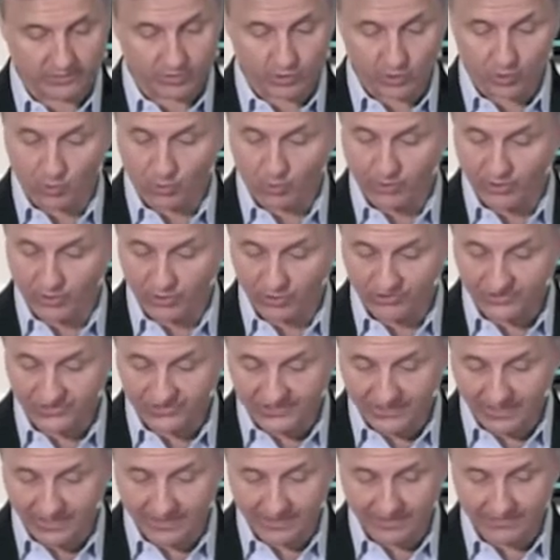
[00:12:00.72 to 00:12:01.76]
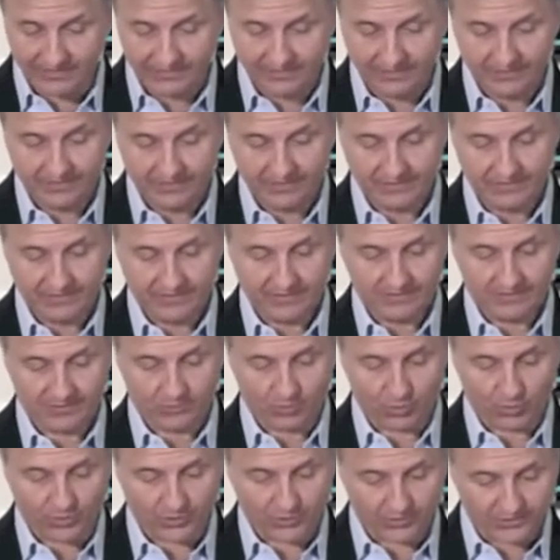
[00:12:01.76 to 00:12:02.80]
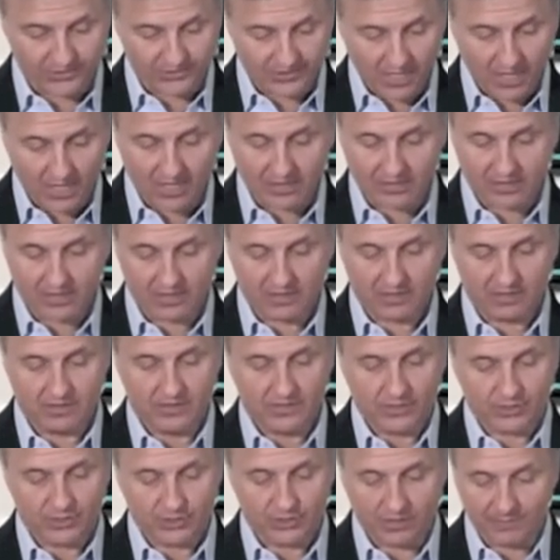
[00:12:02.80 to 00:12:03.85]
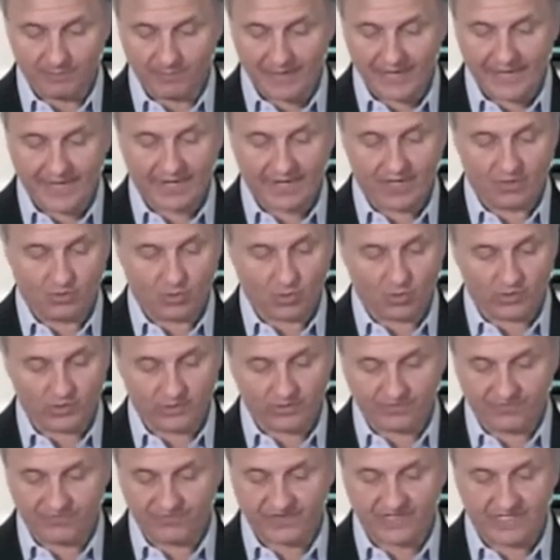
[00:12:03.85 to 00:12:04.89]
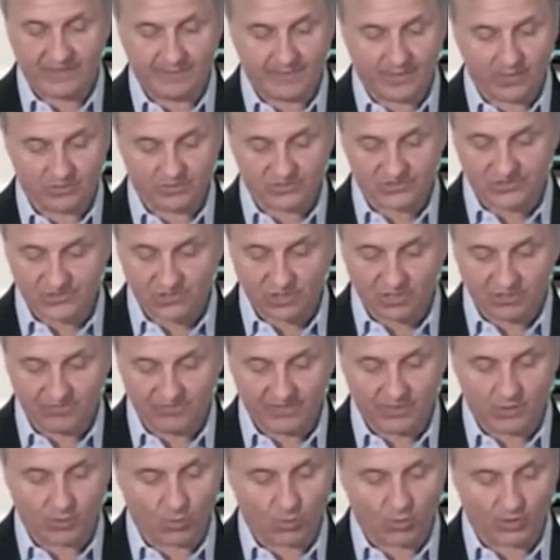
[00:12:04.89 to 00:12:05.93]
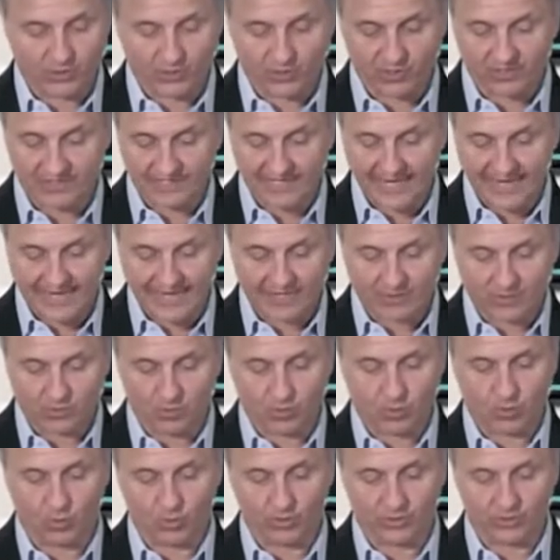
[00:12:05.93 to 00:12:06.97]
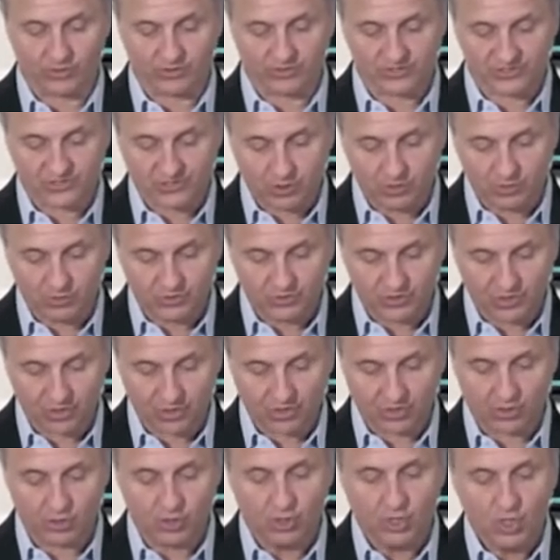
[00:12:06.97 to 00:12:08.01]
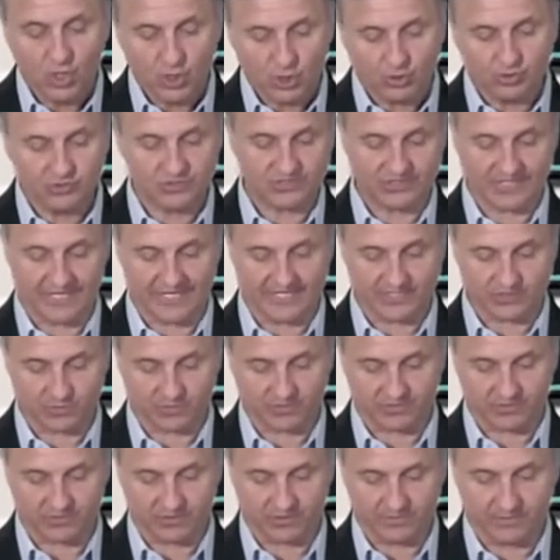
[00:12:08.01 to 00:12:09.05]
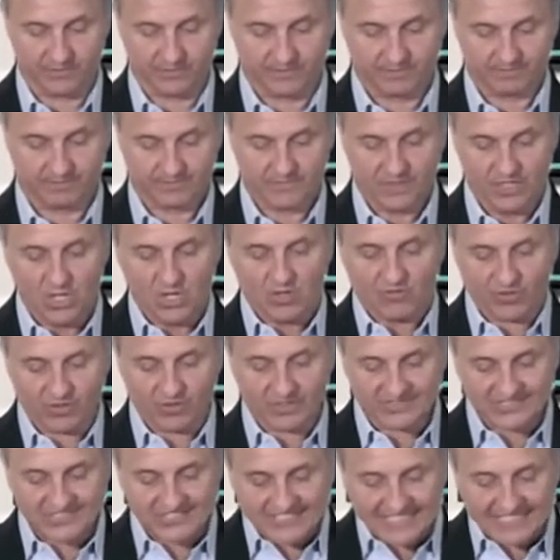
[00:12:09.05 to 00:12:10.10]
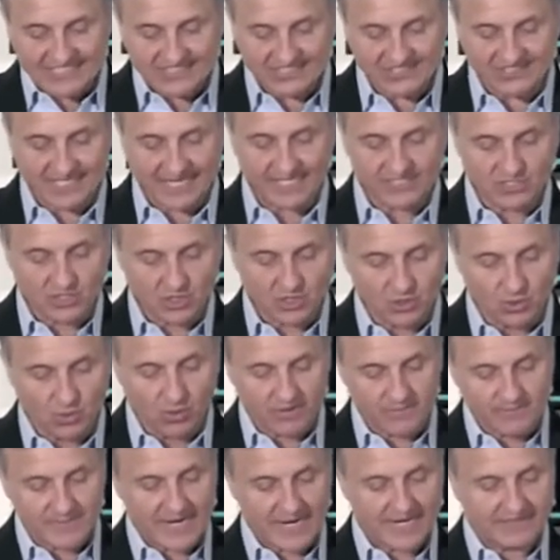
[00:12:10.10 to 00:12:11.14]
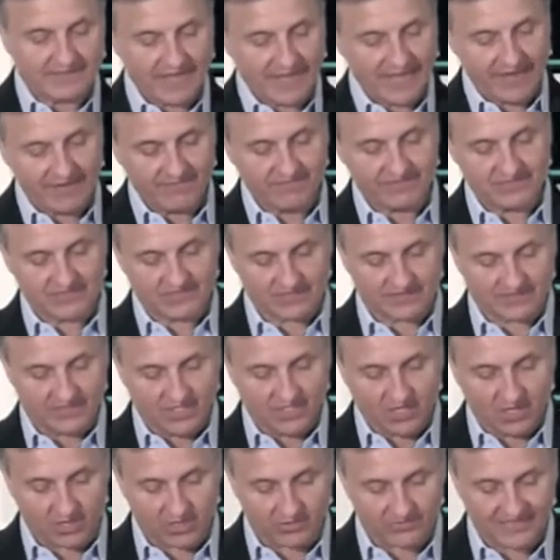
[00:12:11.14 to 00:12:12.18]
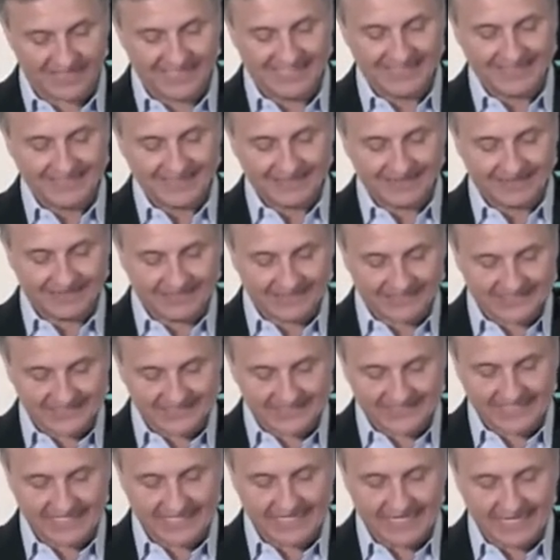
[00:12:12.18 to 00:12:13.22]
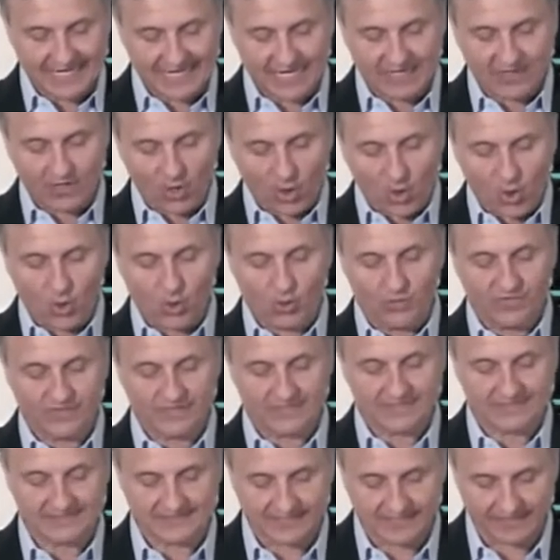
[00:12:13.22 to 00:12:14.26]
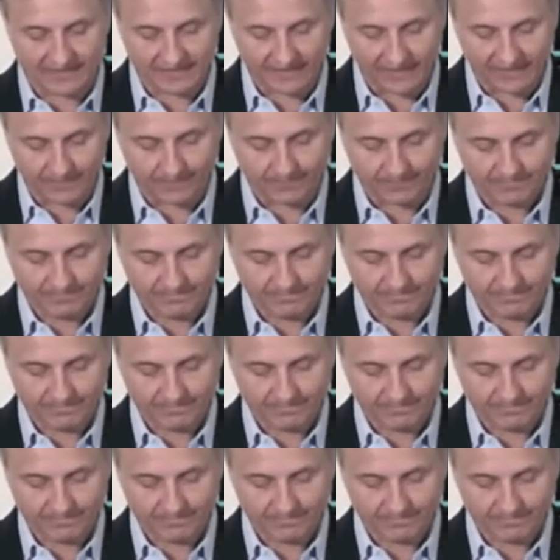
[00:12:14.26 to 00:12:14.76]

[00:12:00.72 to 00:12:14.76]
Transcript: you or your son, or your daughter, your male or your female servant, or your cattle, or your sojourner who stays with you. For in six days the Lord made the heavens and the earth, the sea and all that is in them,